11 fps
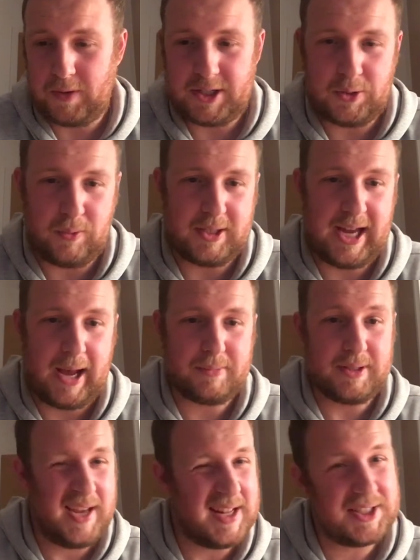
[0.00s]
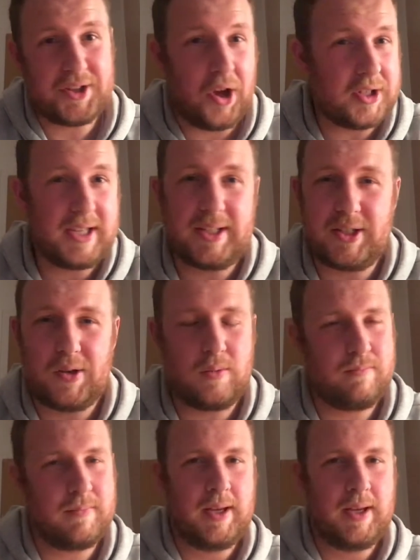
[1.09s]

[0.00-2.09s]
needs to adapt. It's starting to.